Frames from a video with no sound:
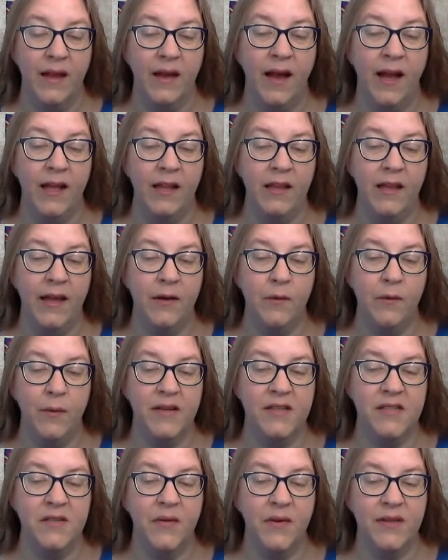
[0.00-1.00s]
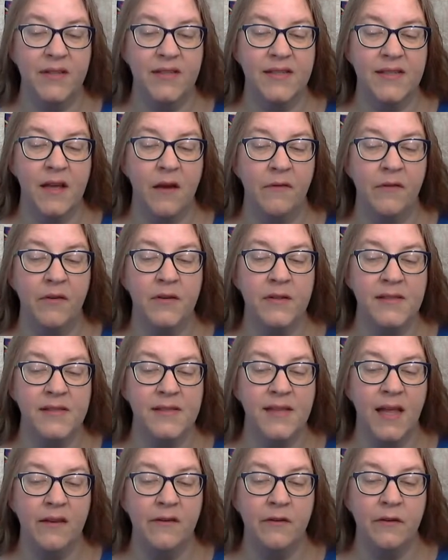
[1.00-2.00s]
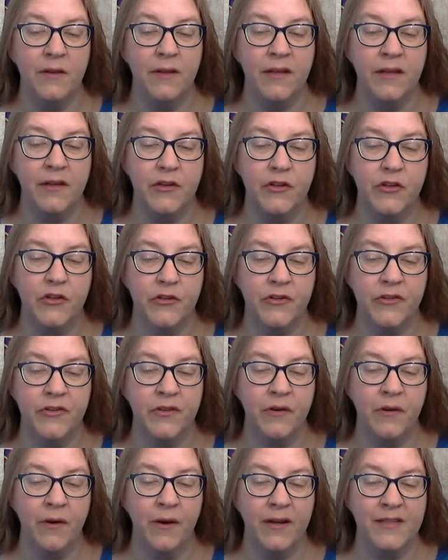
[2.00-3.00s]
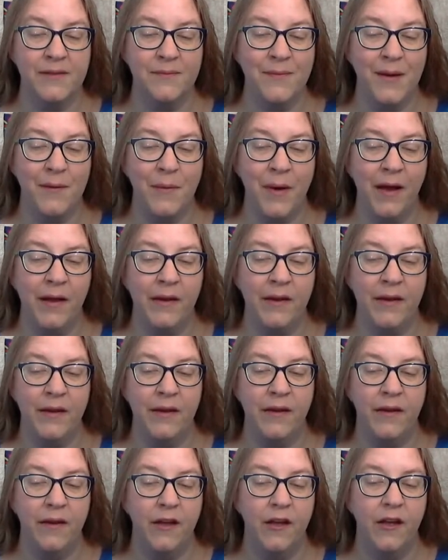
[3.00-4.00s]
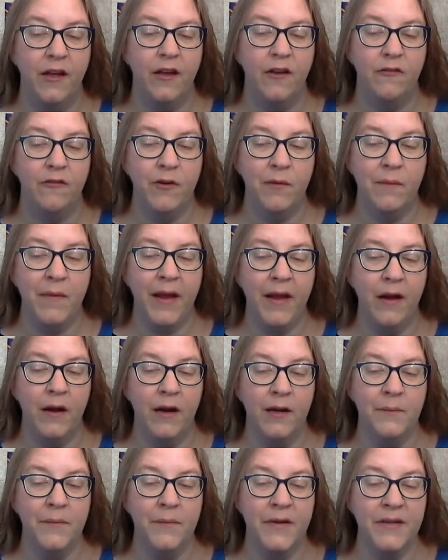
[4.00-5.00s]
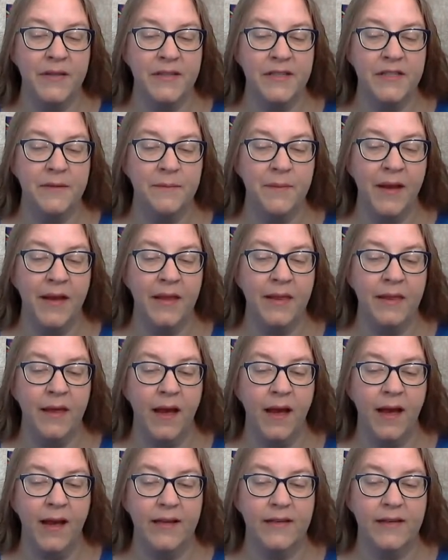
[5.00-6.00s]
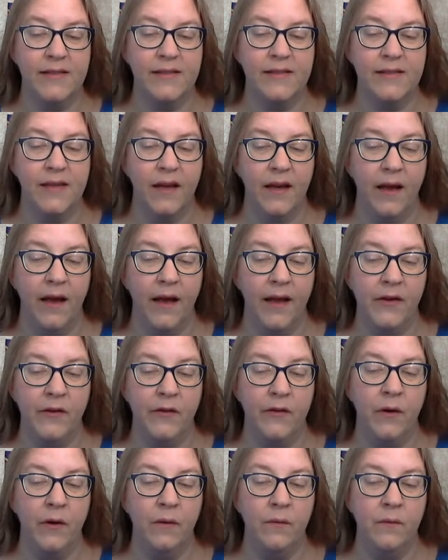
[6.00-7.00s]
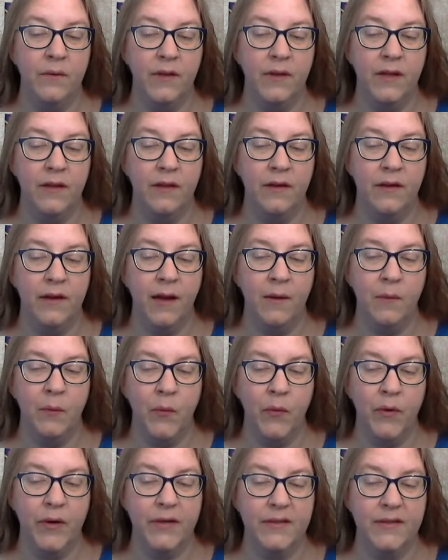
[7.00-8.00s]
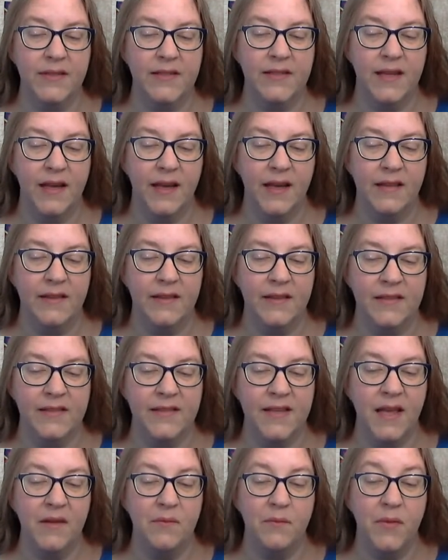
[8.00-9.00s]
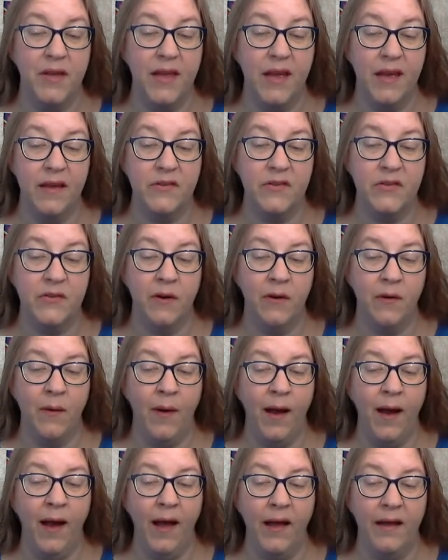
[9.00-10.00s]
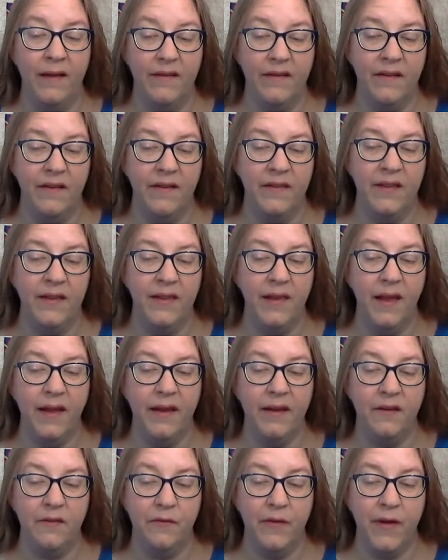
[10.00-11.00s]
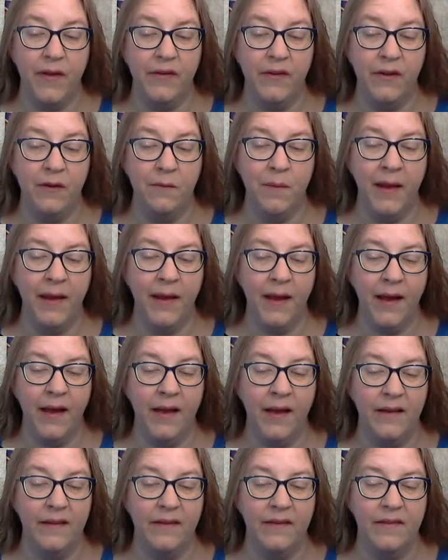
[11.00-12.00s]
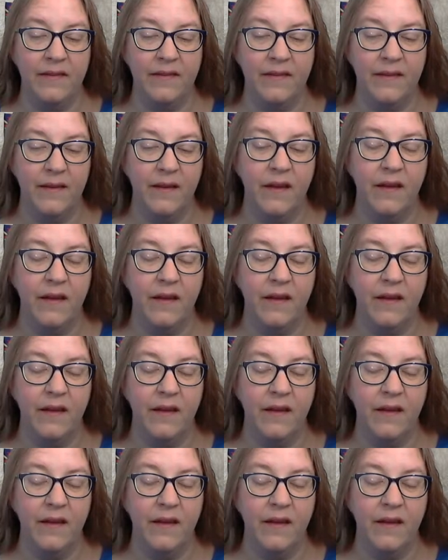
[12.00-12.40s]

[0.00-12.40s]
I likewise felt several slender ligatures across my body, from my armpits to my thighs. I could only look upwards. The sun began to grow hot, and the light offended my eyes.